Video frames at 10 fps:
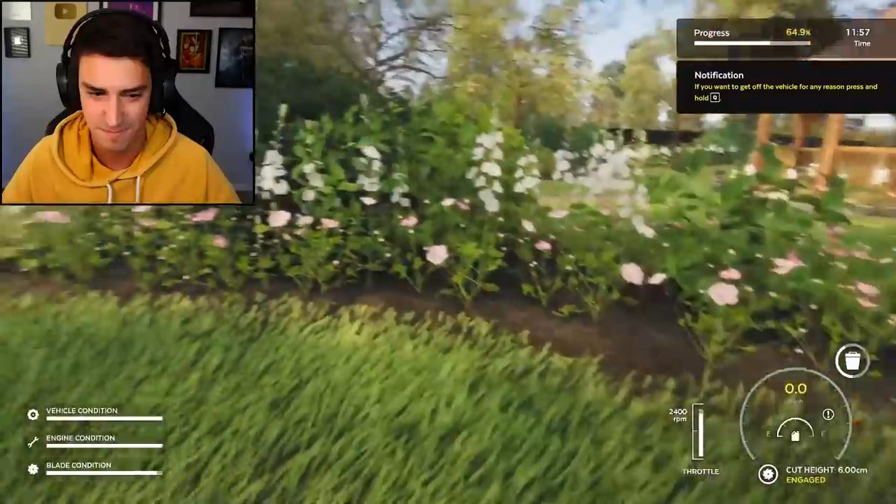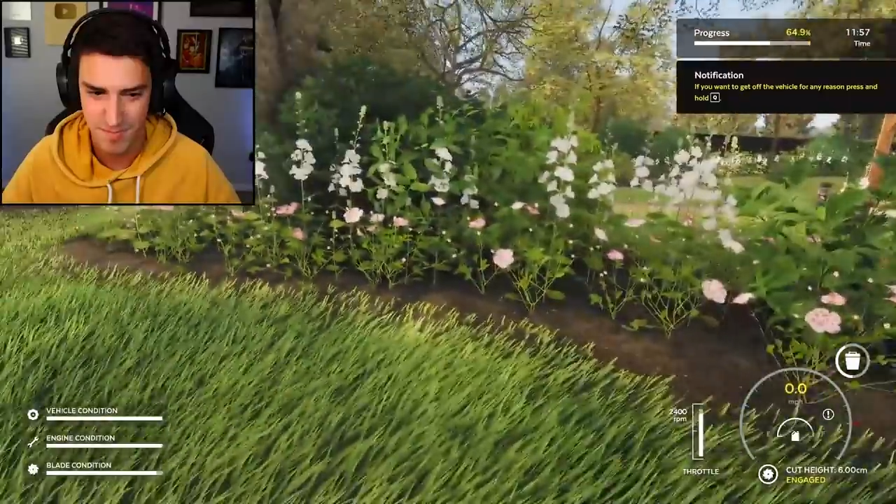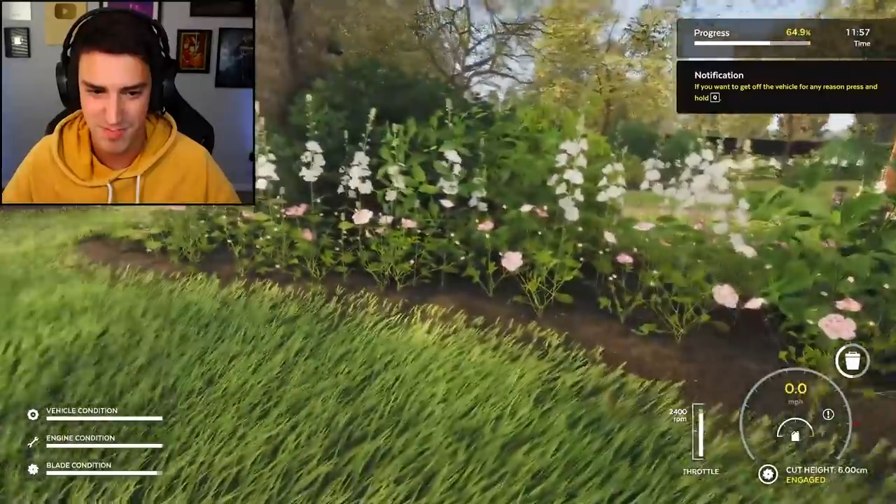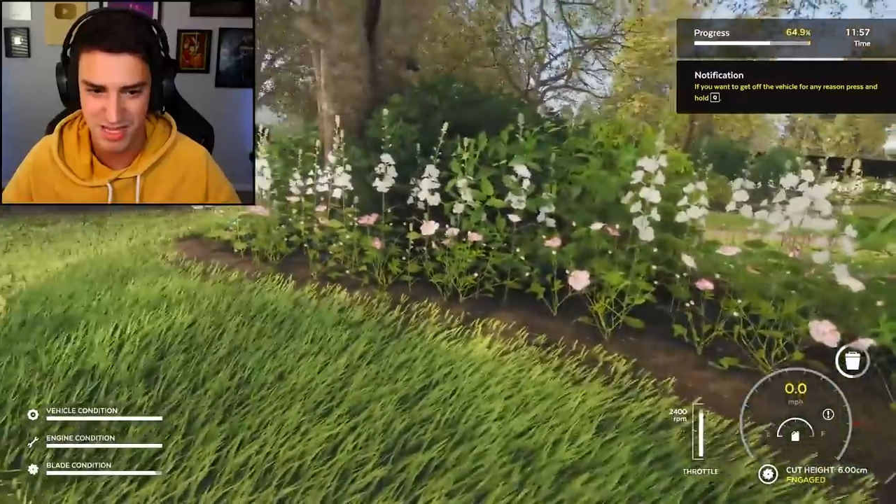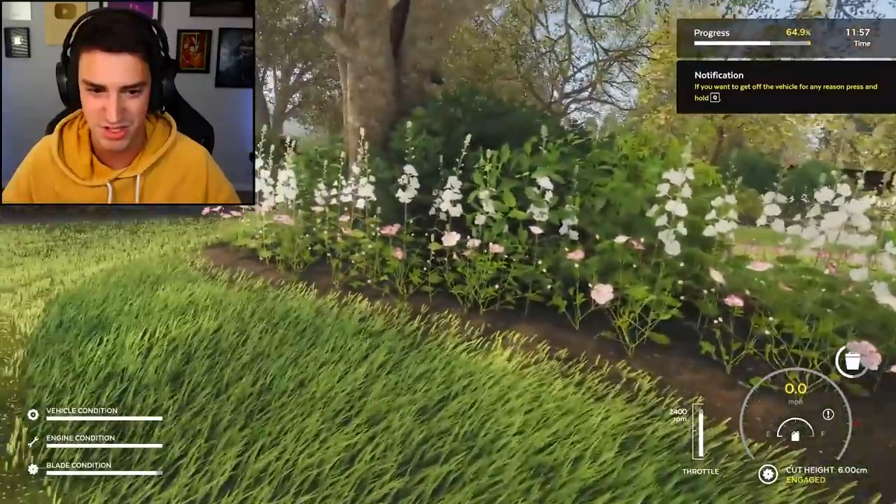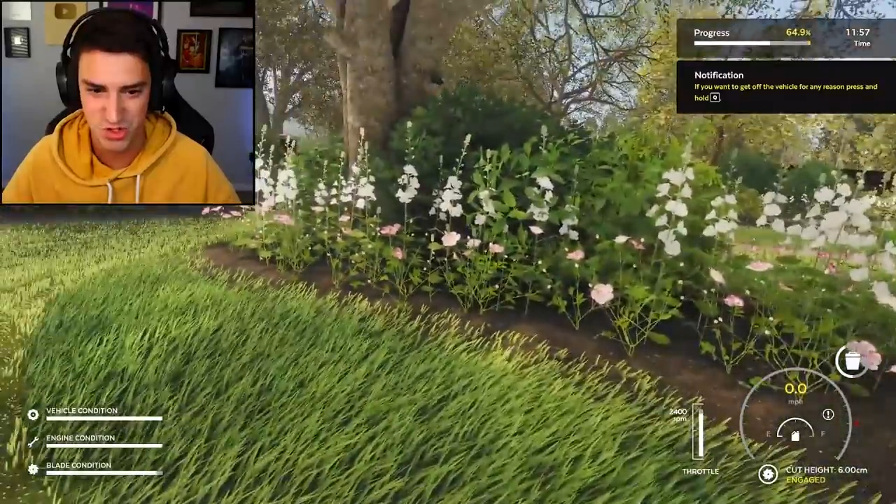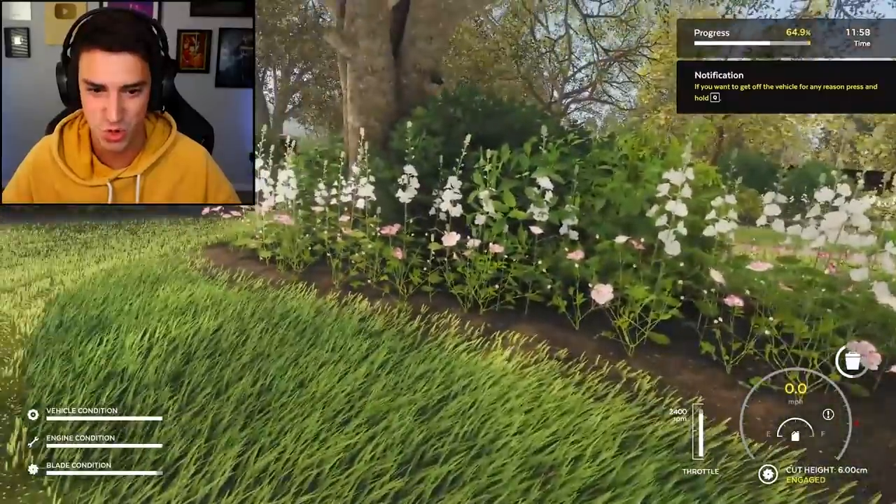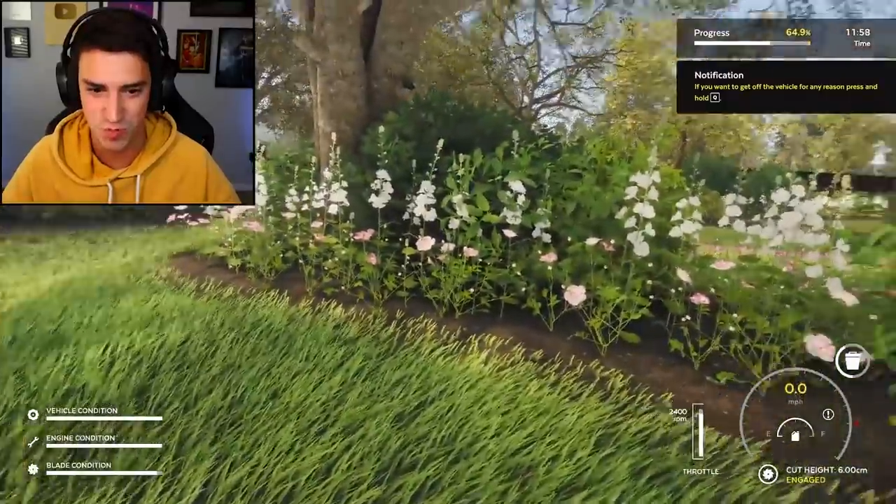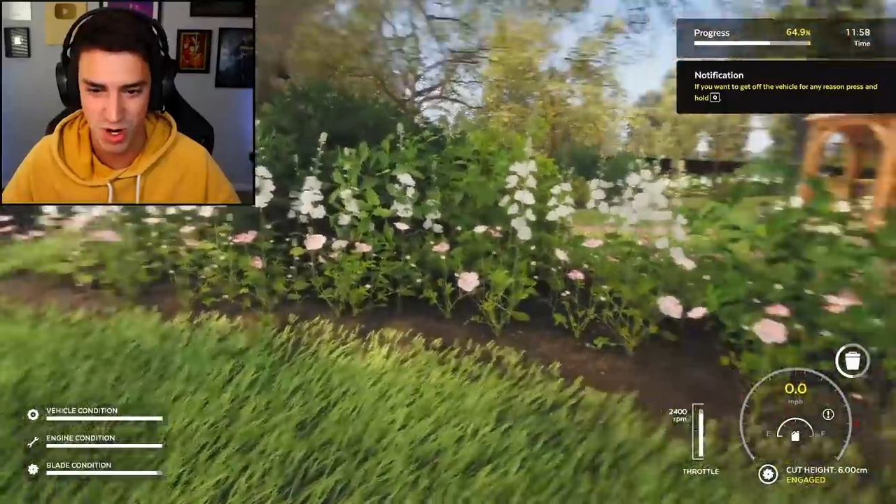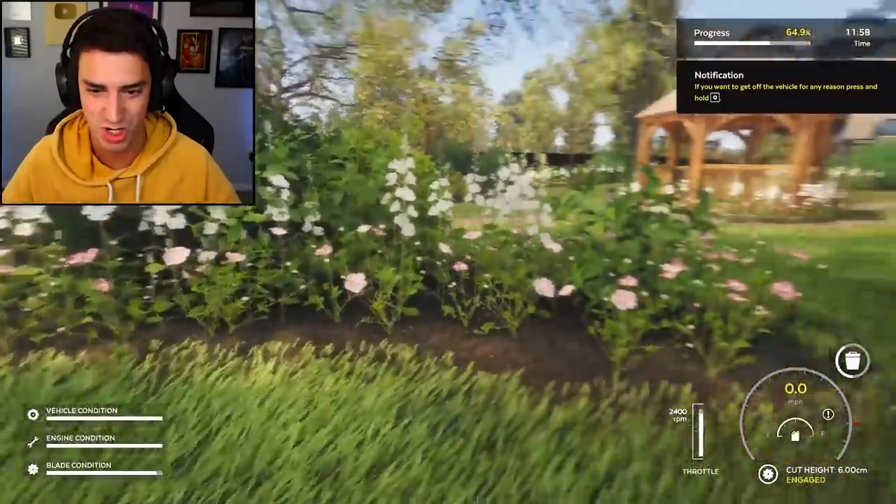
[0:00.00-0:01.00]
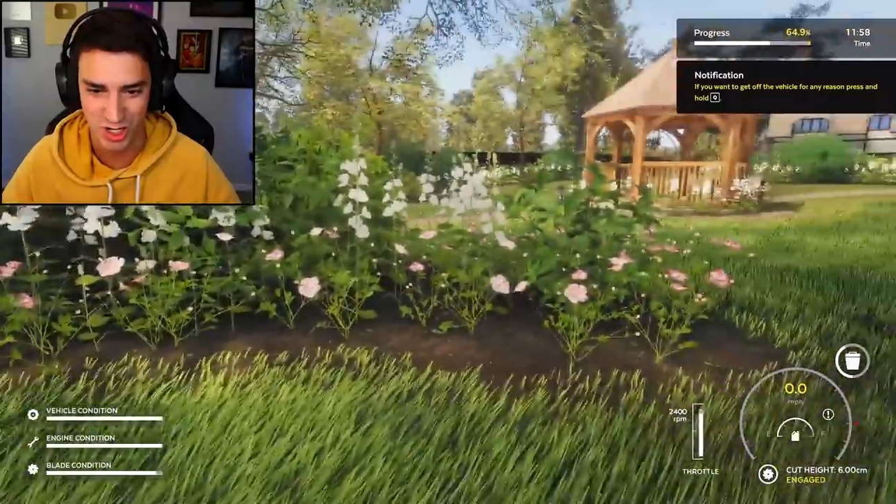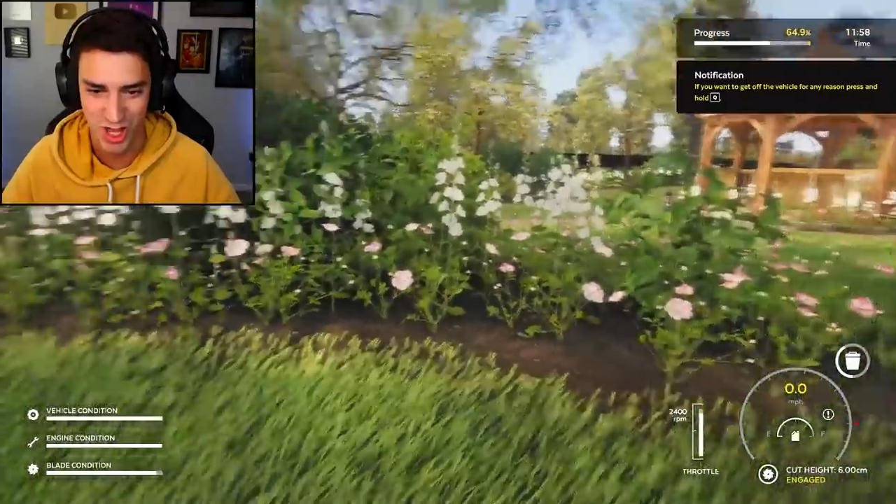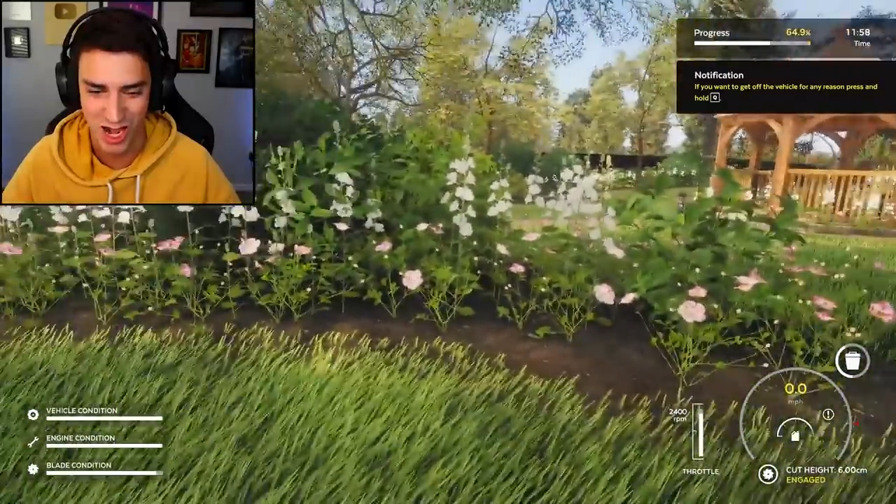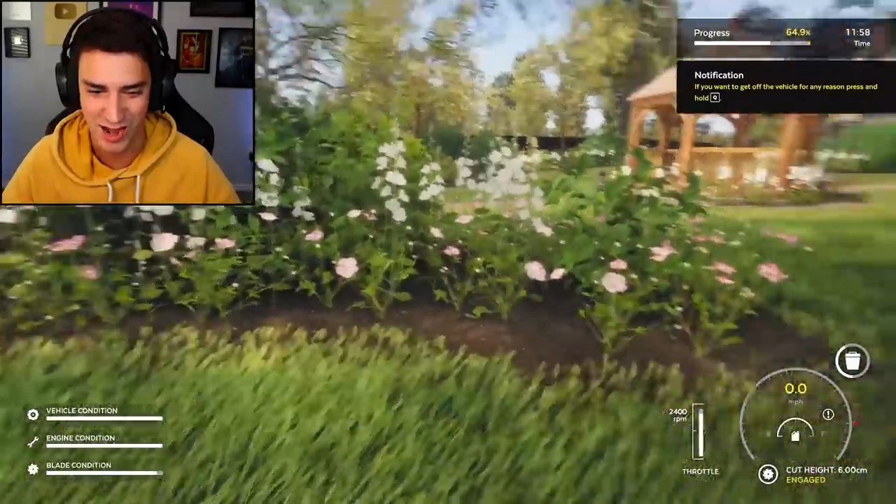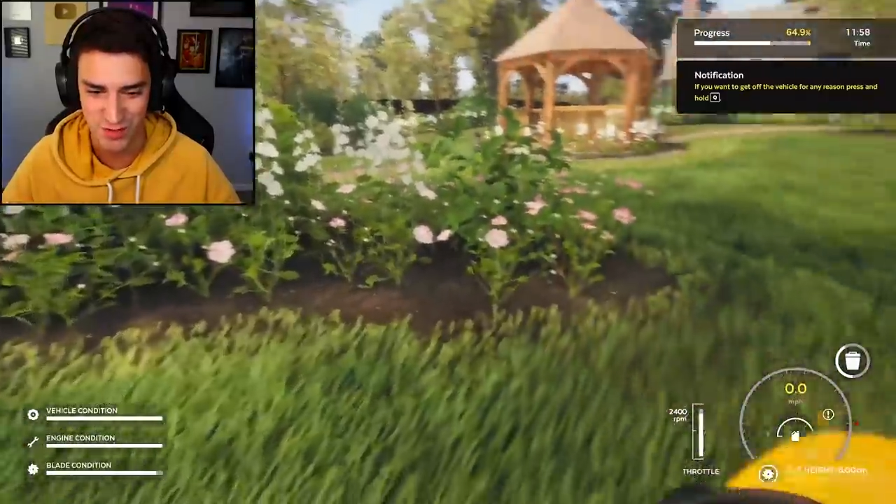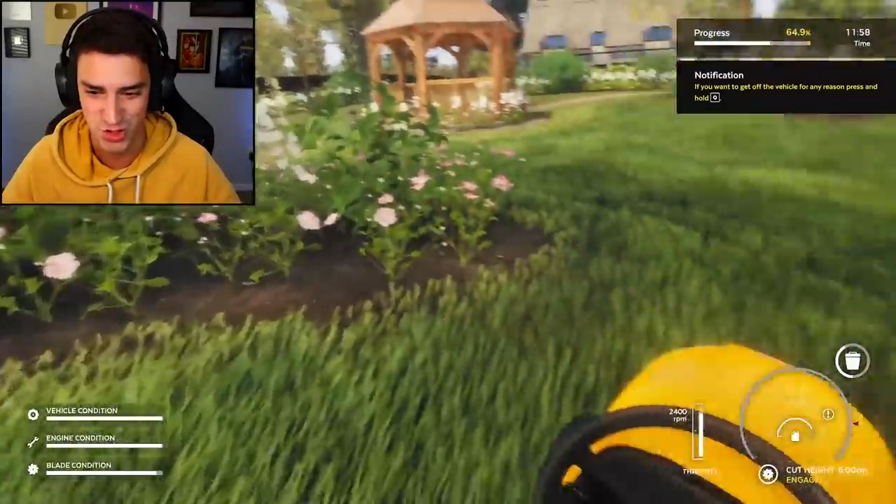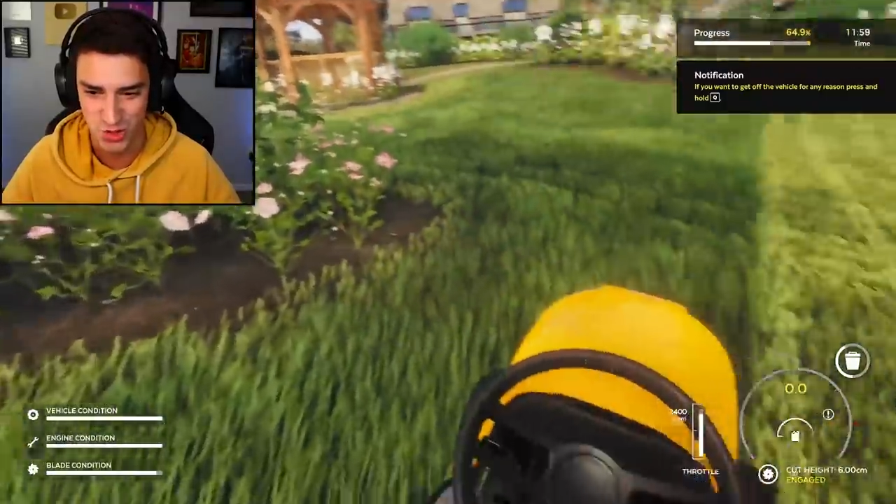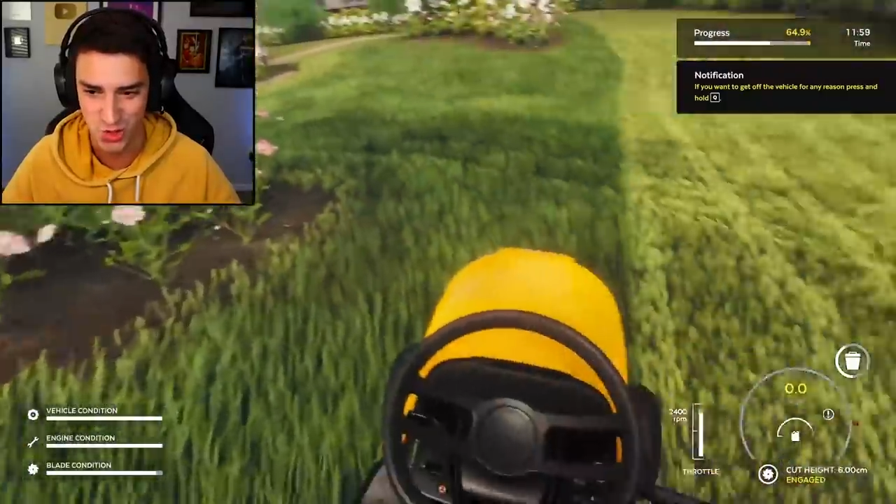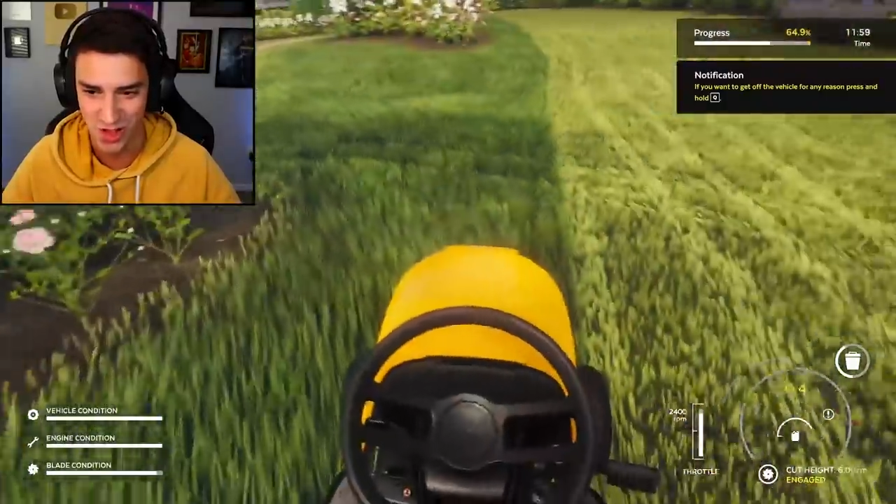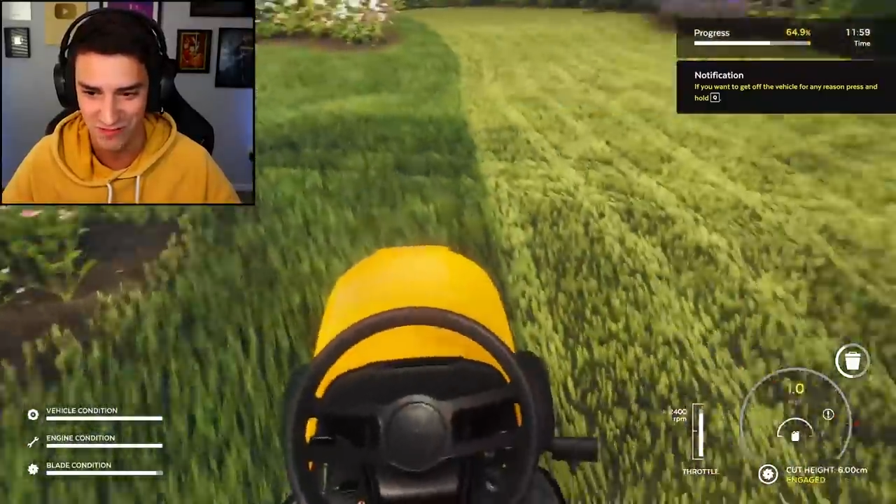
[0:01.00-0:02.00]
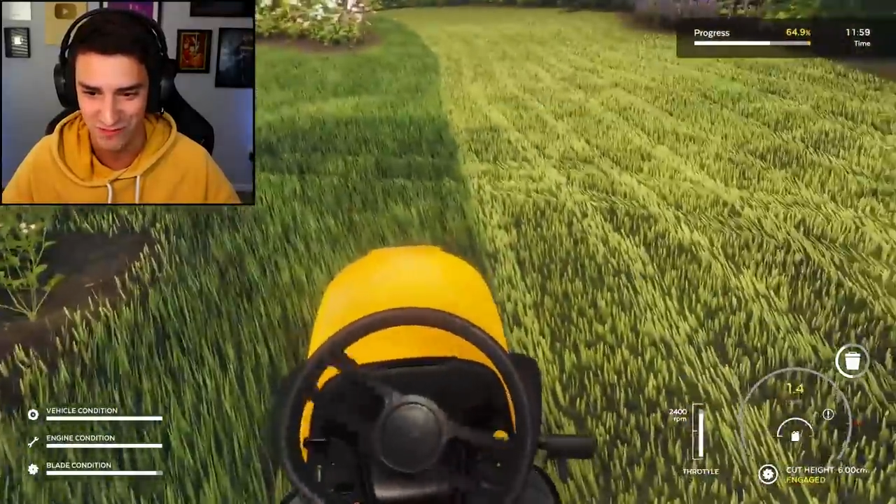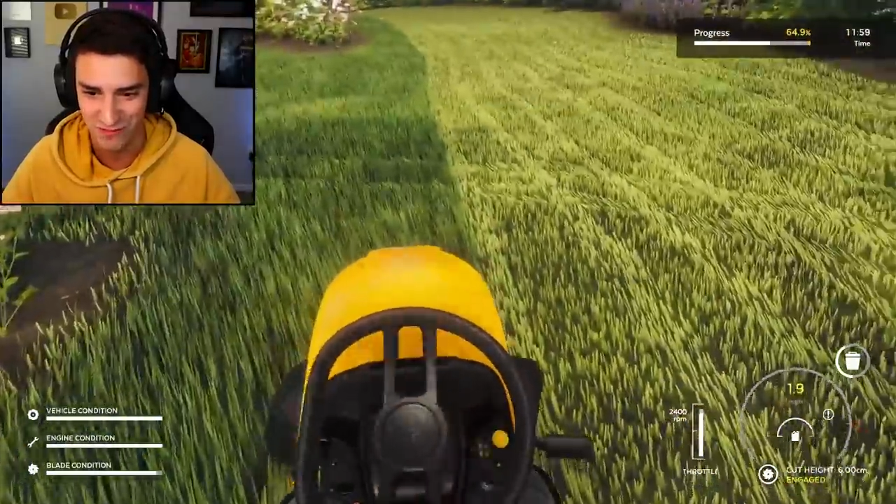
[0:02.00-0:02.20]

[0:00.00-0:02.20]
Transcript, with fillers: Meet me in the school parking lot after school.